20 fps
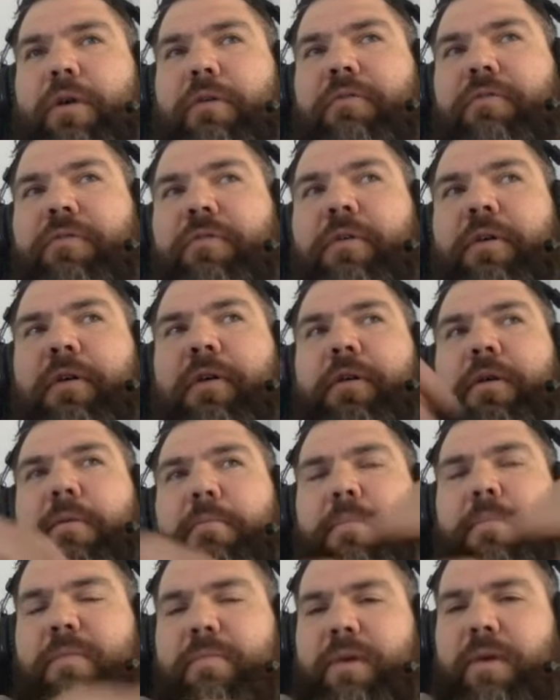have
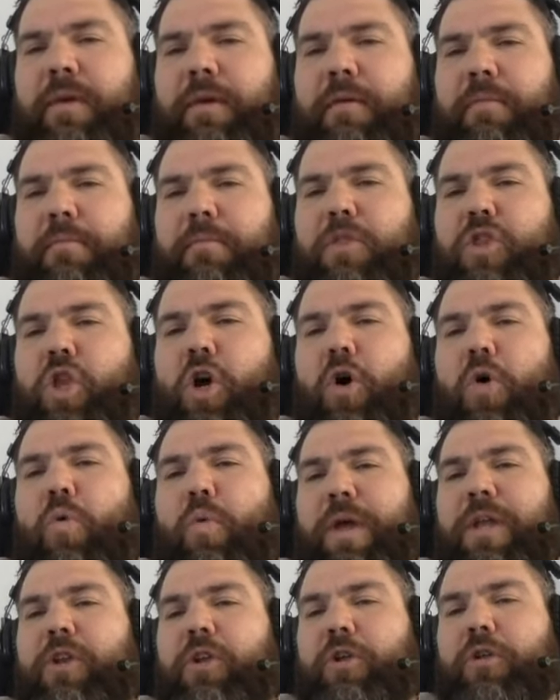maybe know
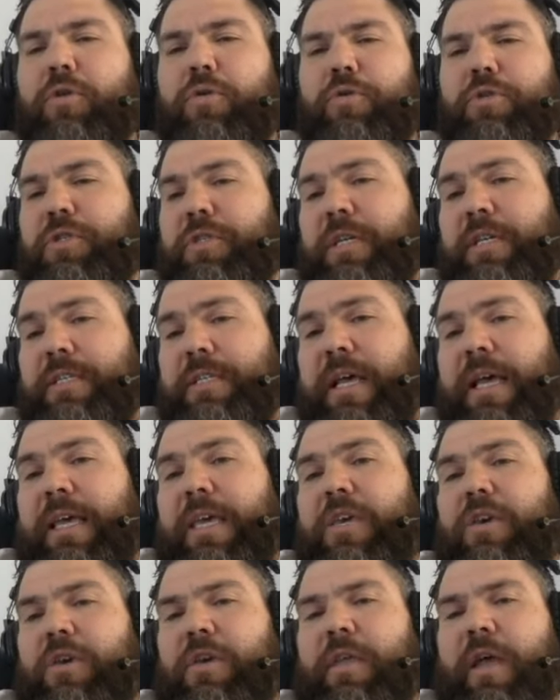when to lose because like
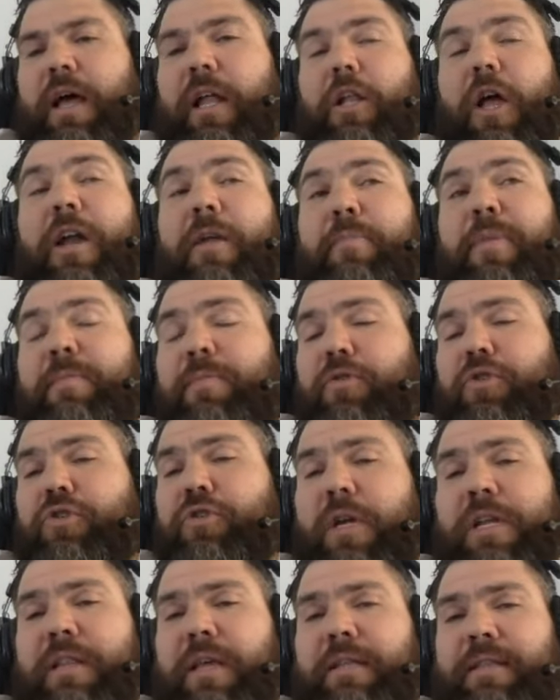a lot of people
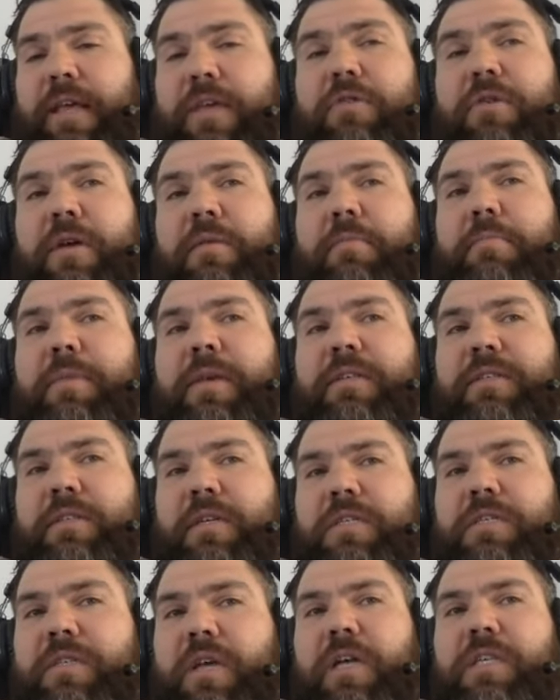train like that. You can be
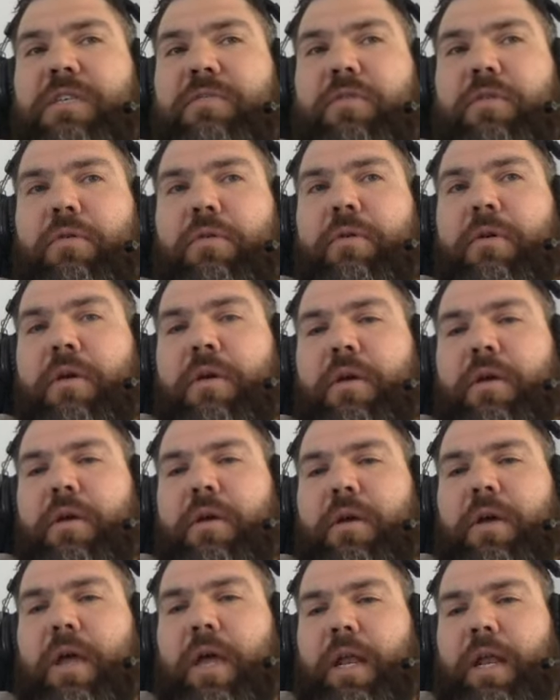successful
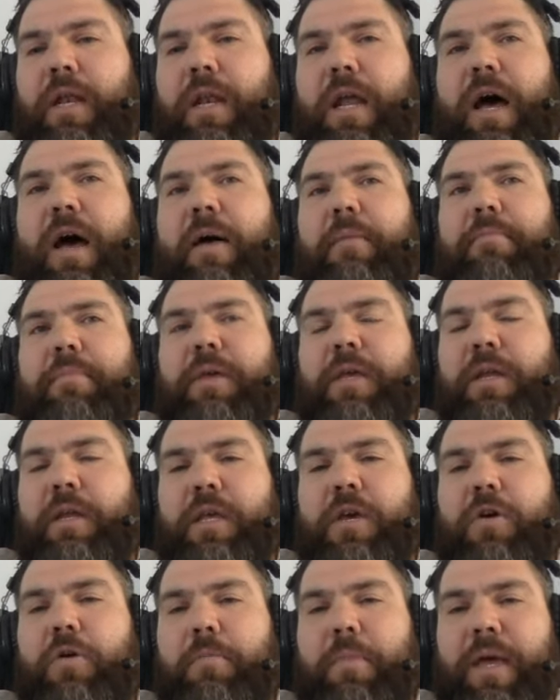and not be an
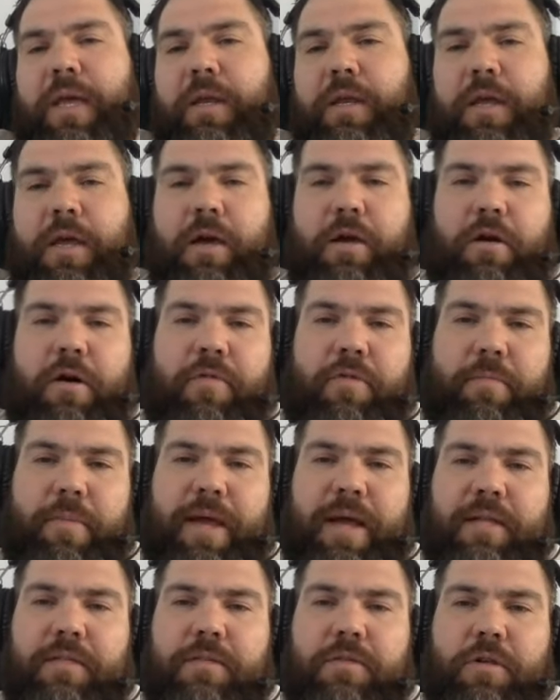egomaniac on the
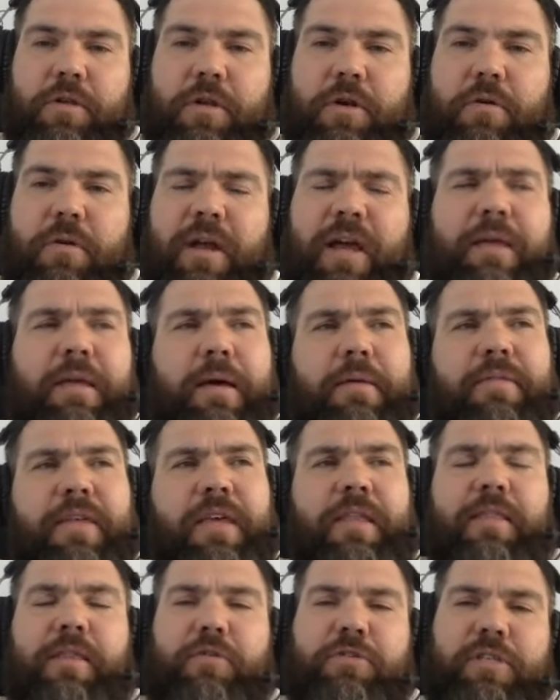mats, you know. And I, I
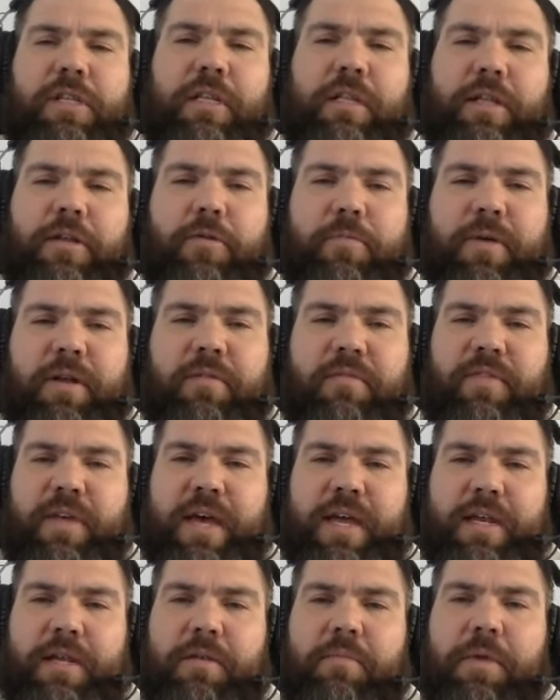think there was a little bit of
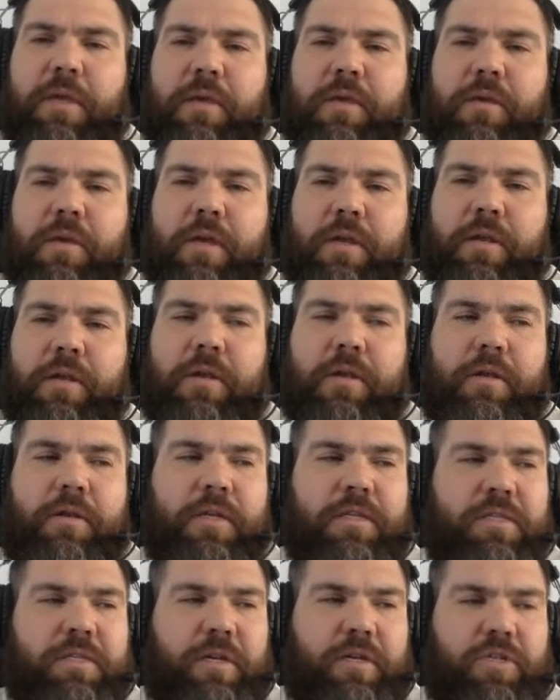that in me, in, in the
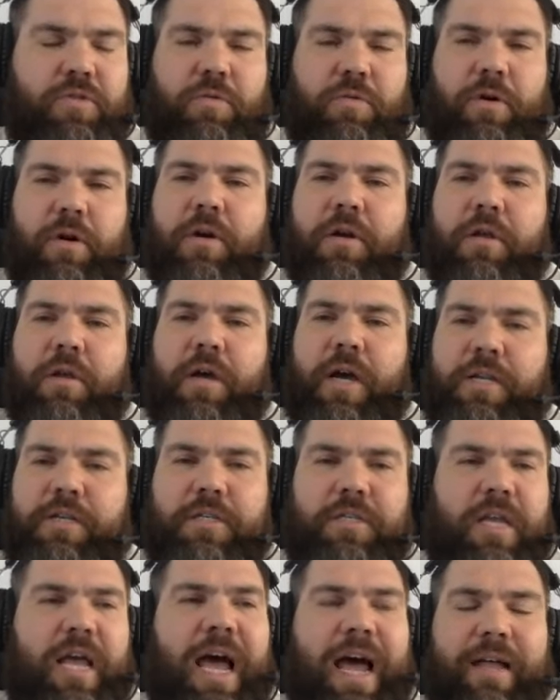sense where I
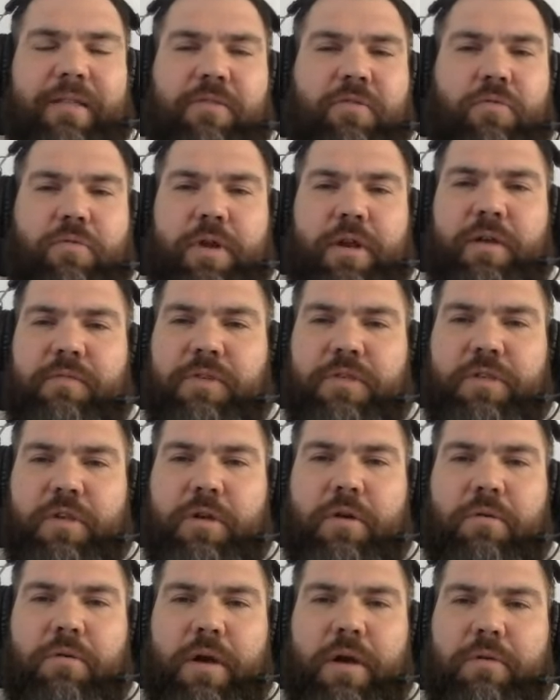just had to win every
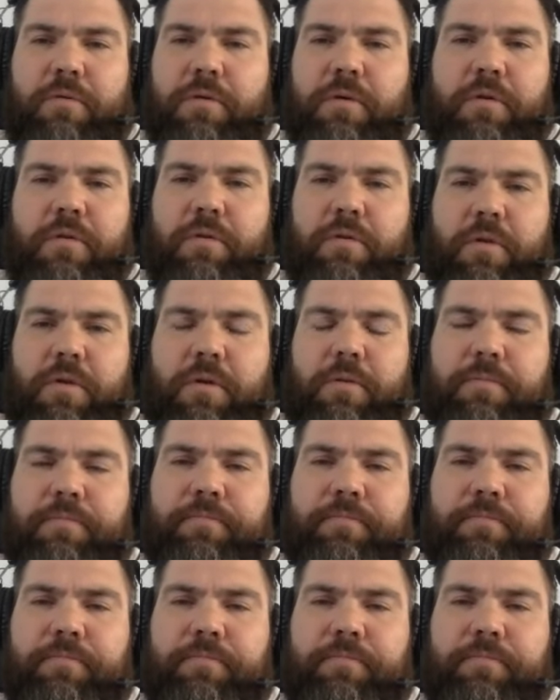single round. Mm.